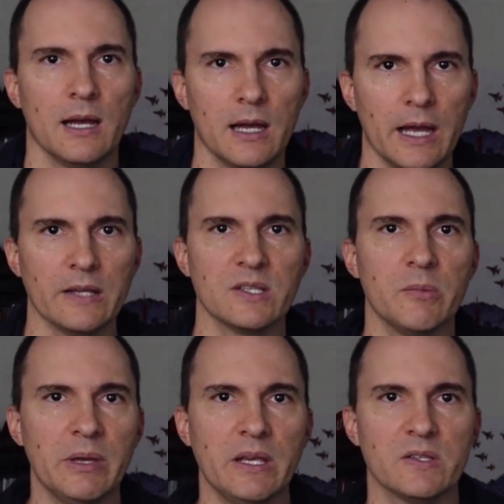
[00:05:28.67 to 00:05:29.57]
Uh,
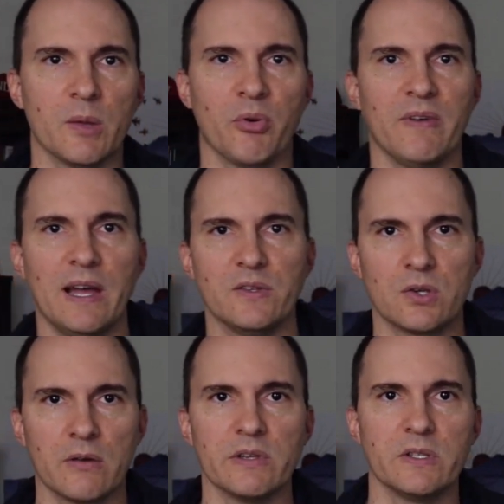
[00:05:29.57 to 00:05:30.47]
SMBs that provide
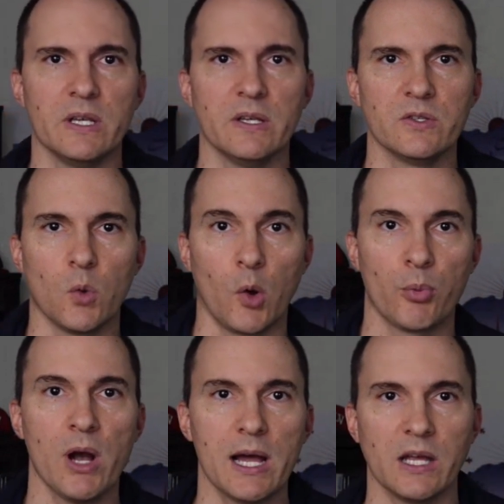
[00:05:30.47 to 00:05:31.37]
services or
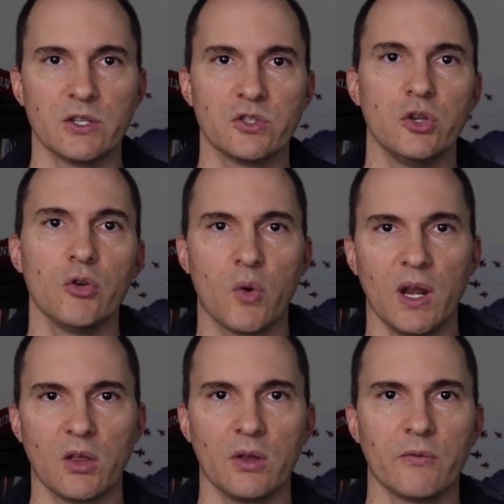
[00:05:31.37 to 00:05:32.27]
products to
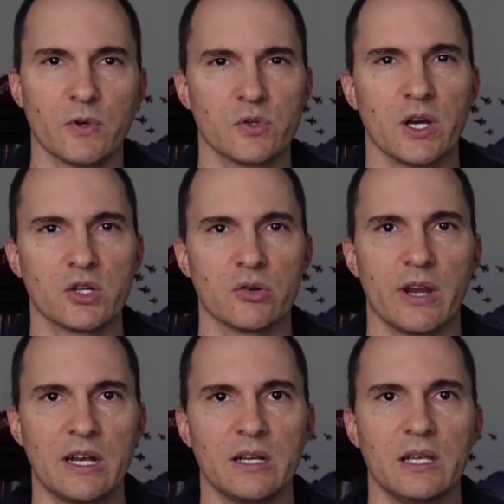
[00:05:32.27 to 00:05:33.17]
critical
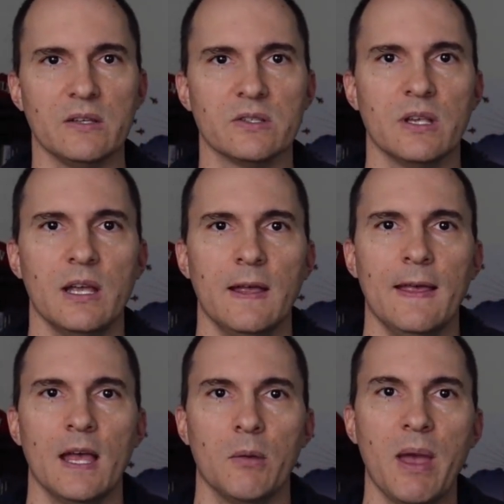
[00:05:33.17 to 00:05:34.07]
infrastructure entities
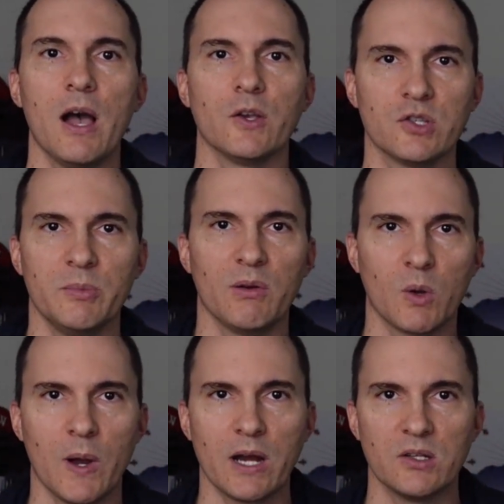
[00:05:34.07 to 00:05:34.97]
may also be
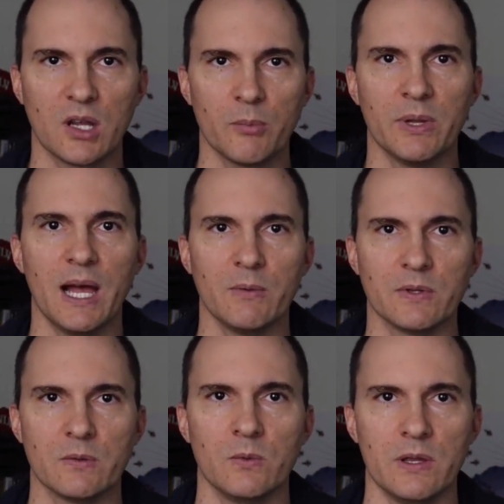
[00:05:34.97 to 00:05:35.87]
required to comply
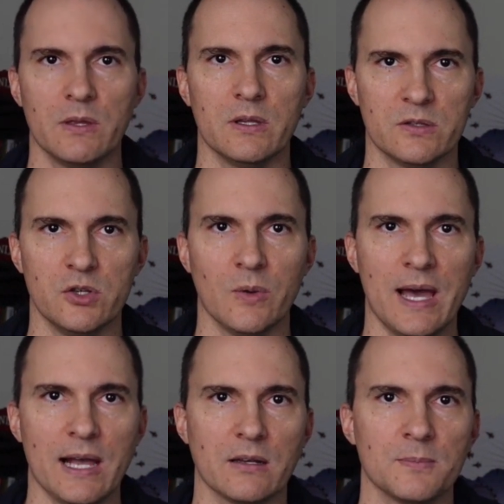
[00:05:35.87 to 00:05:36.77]
with with this new
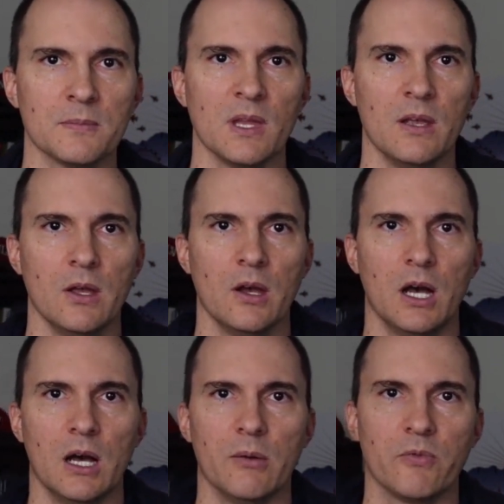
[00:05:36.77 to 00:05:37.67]
act.
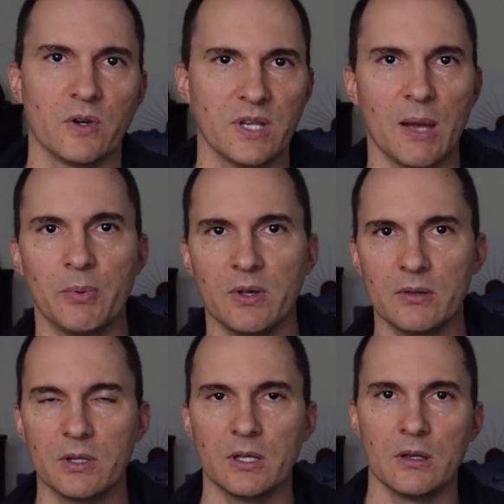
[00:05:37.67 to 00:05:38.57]
Uh, for
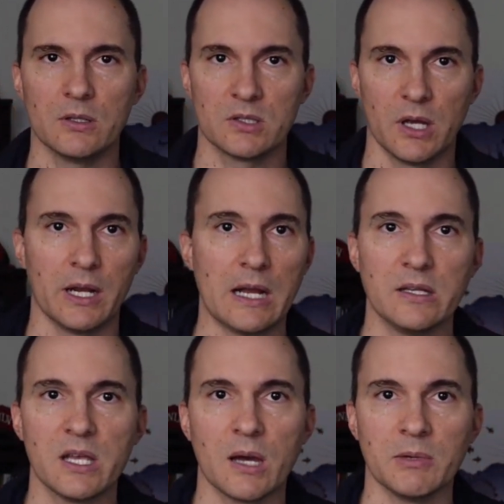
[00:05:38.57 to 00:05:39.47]
example, an
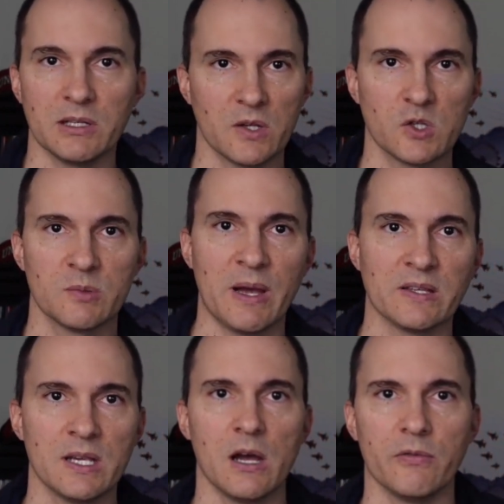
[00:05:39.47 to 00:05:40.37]
IT company such as
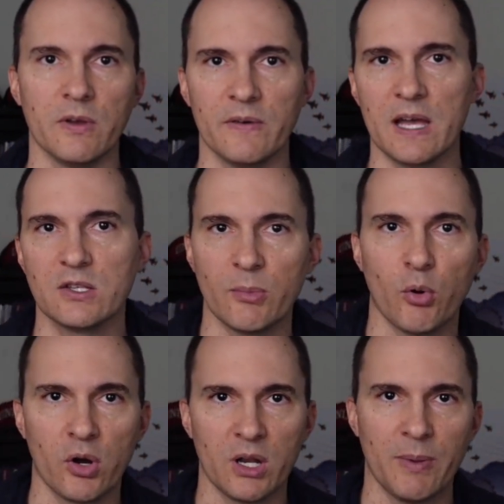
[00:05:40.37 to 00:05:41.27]
myself, if I
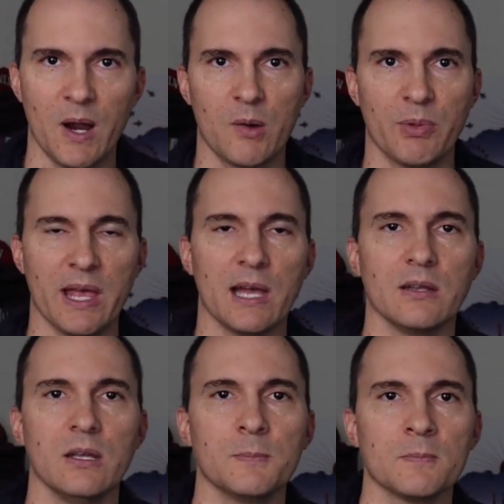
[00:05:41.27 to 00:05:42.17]
supported a power plant